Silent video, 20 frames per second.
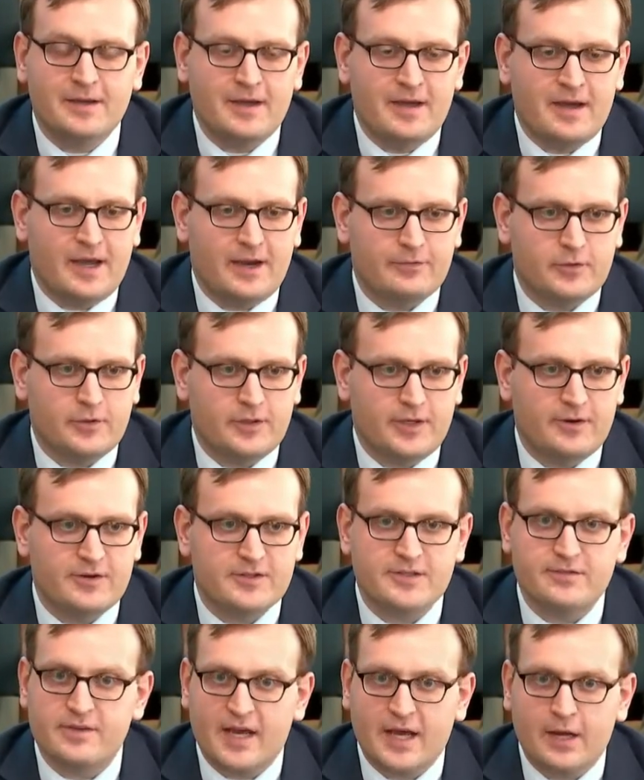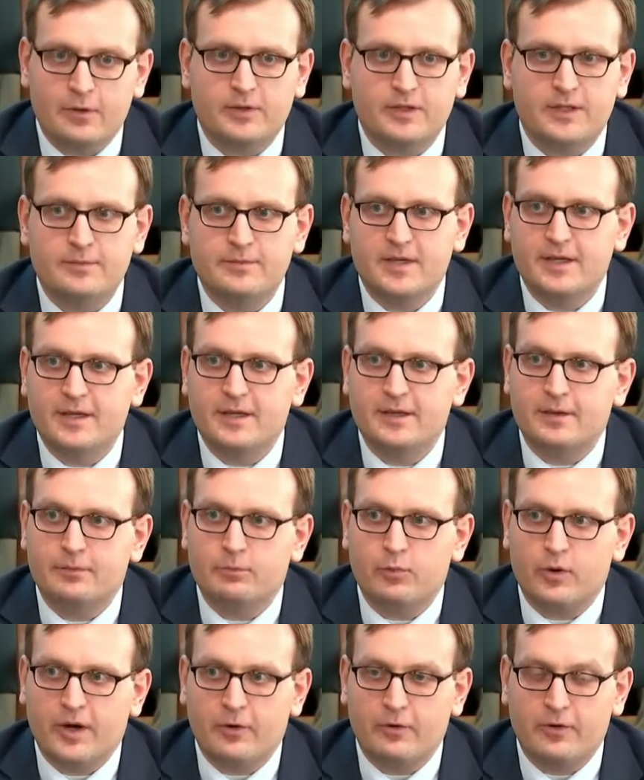After years of not really being a
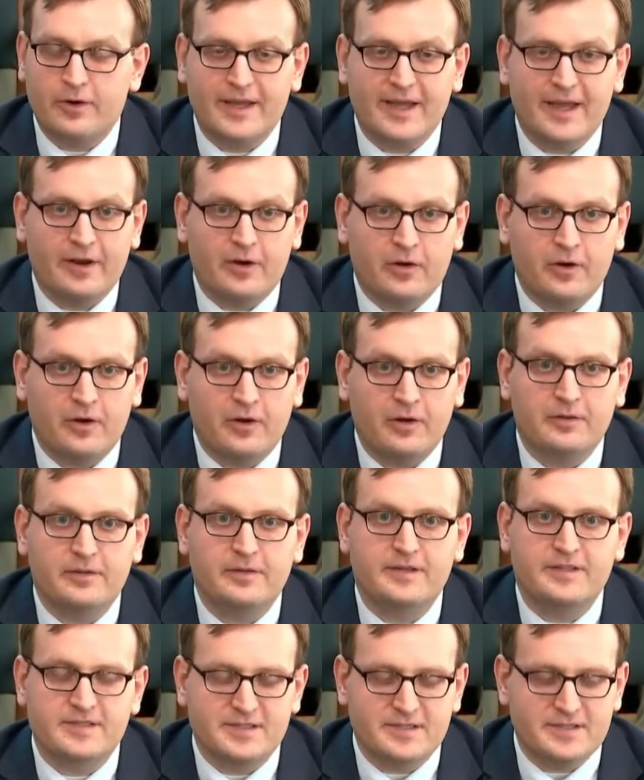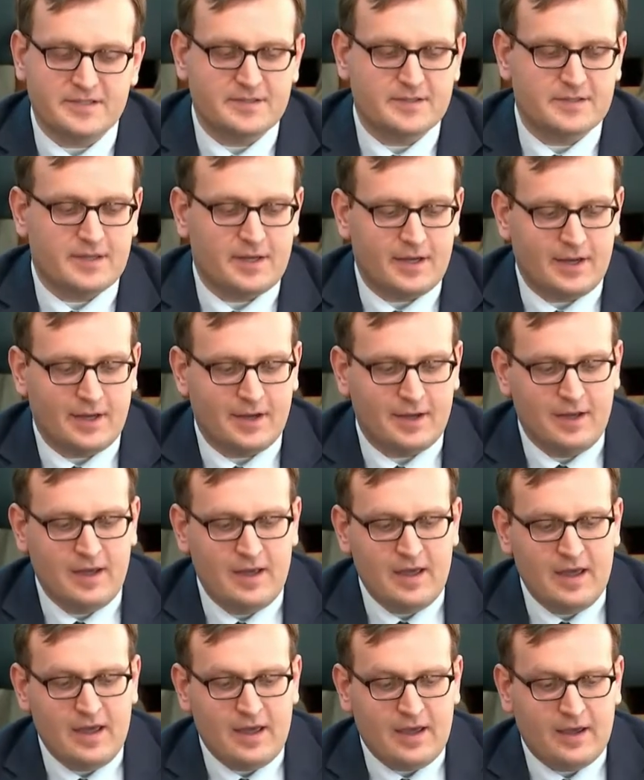priority at all, this is
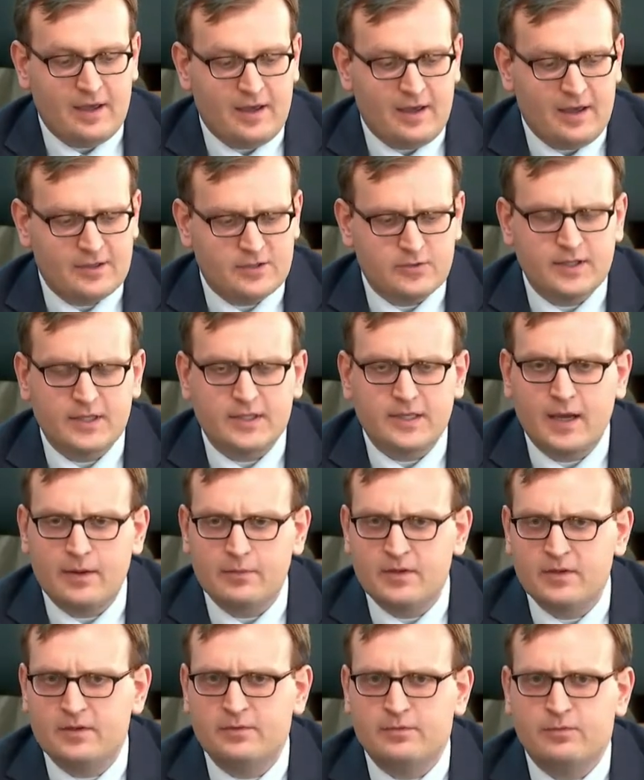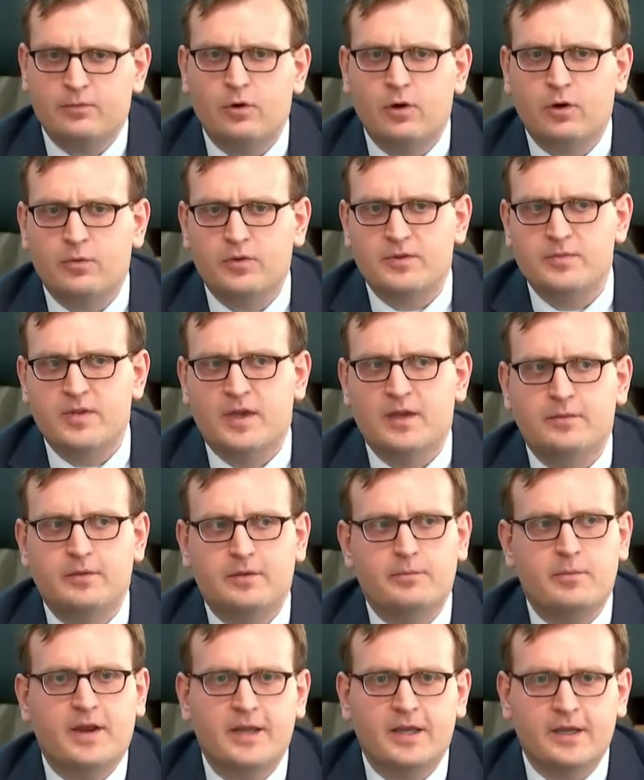has really come to the fore with
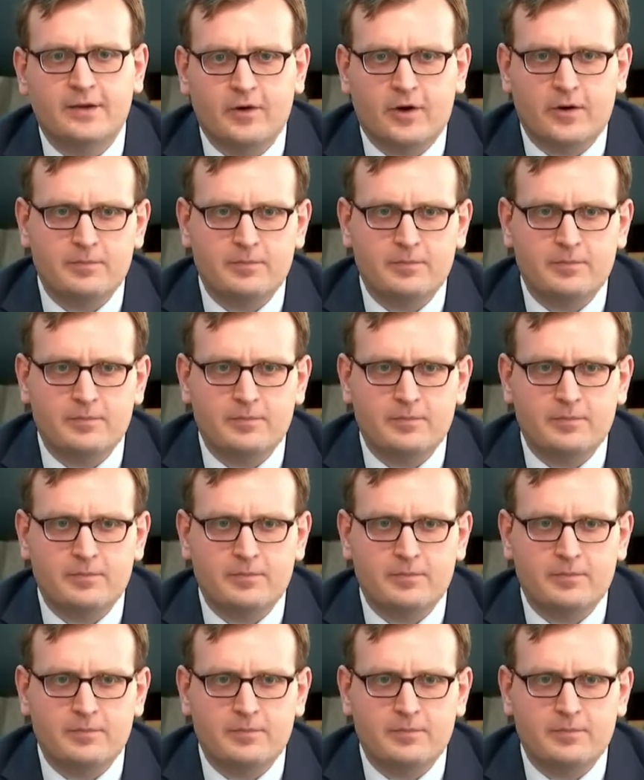many of our